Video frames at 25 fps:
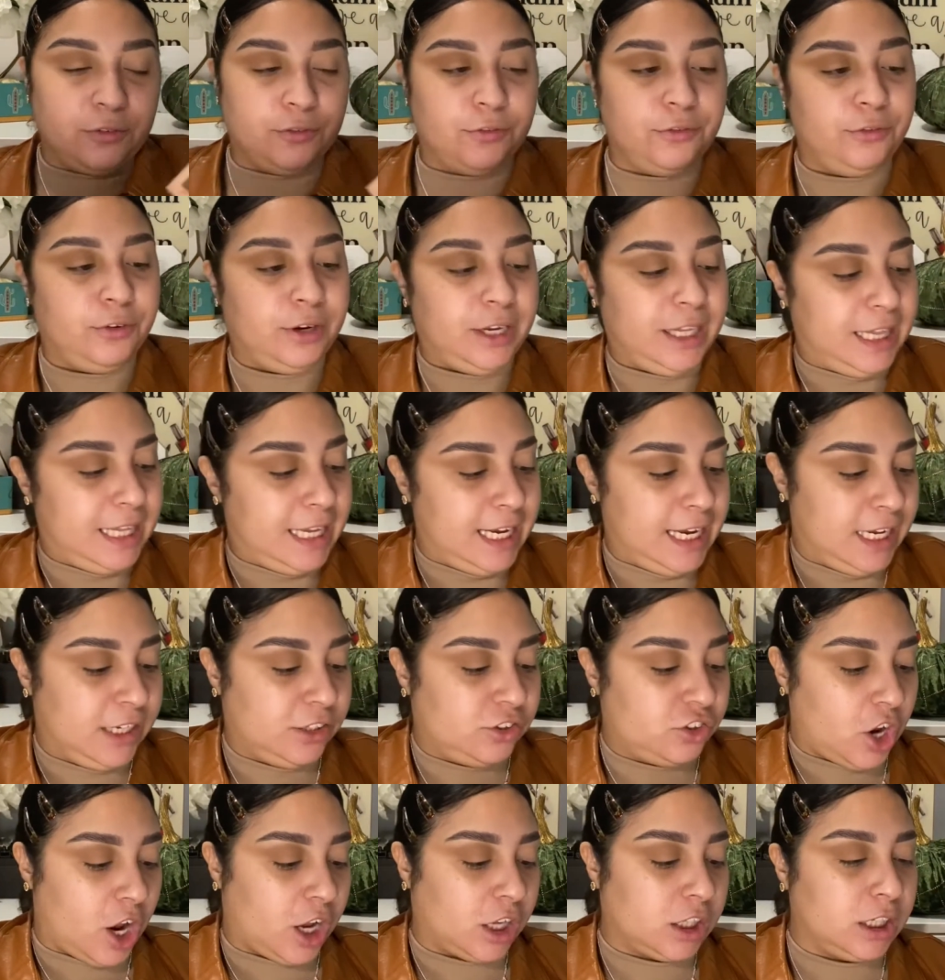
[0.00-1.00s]
really
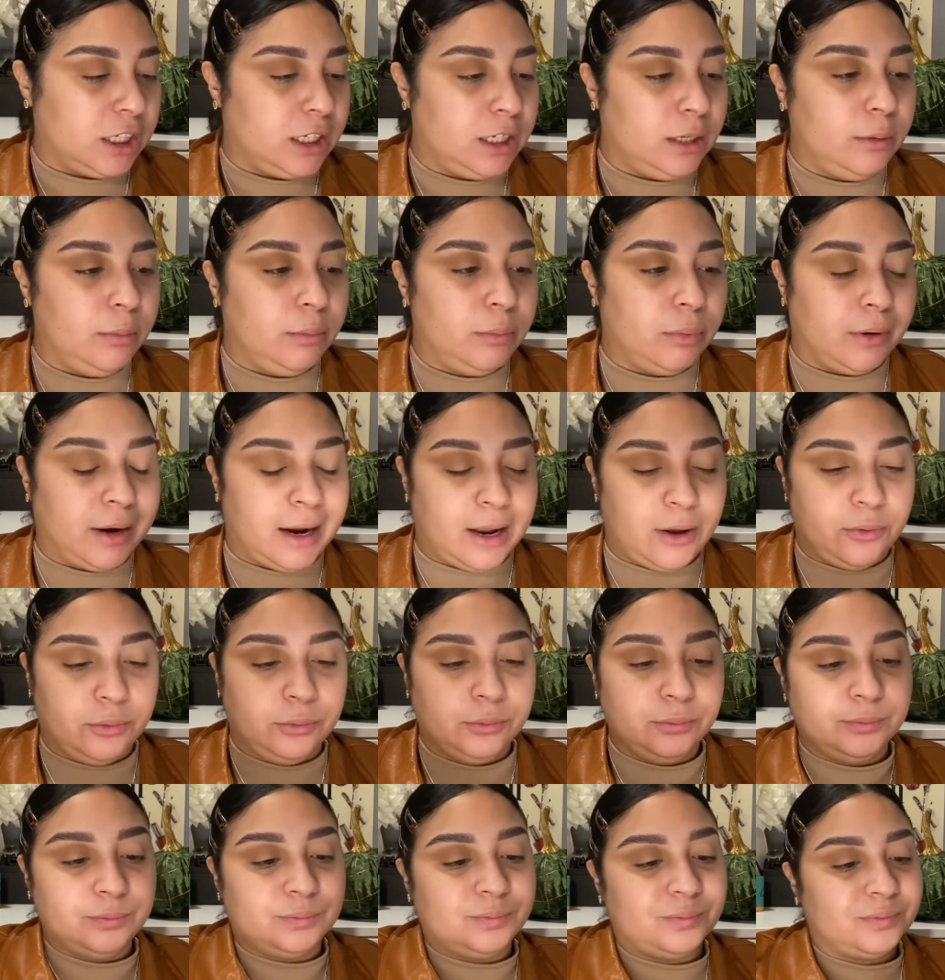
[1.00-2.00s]
chocolatey
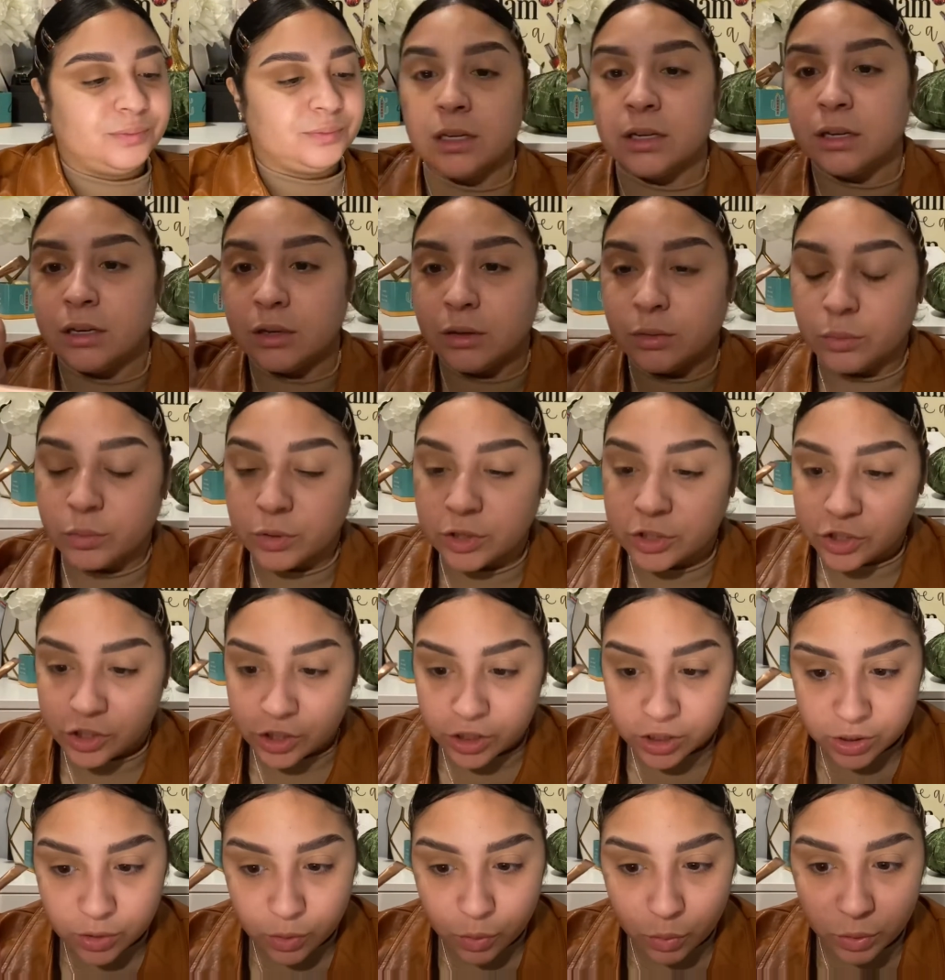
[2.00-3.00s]
brown. And we're
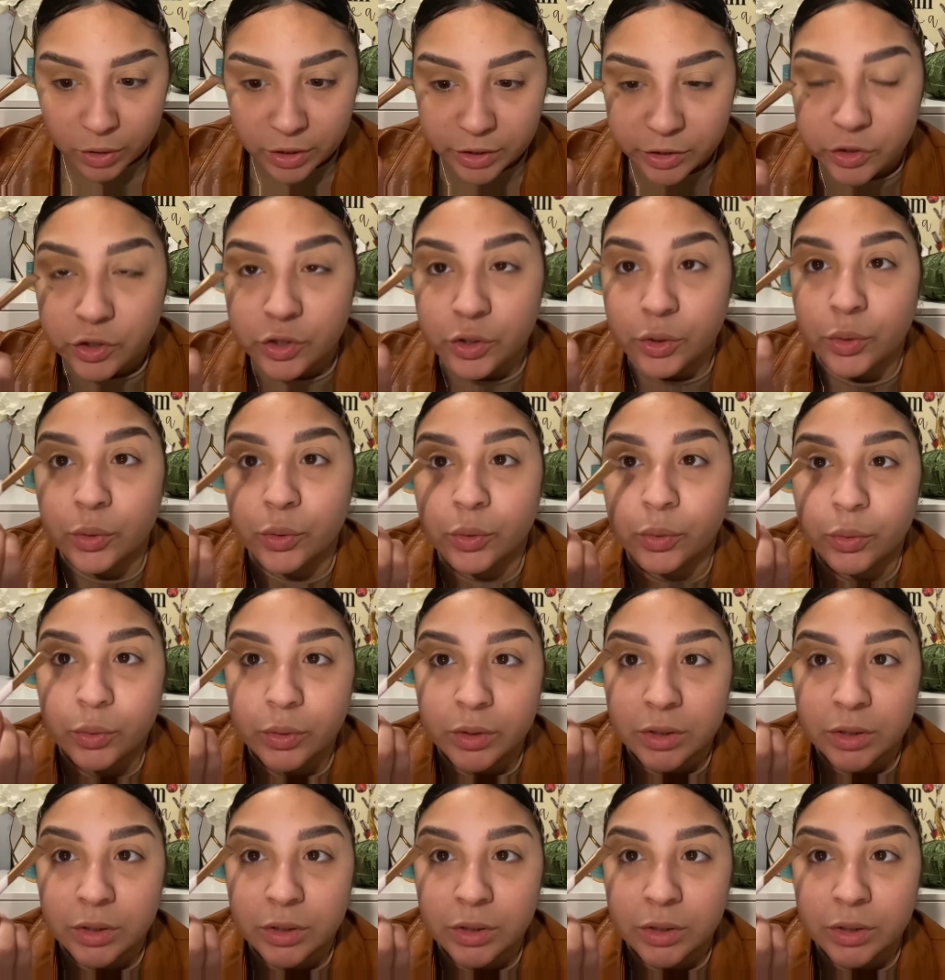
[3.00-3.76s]
just going to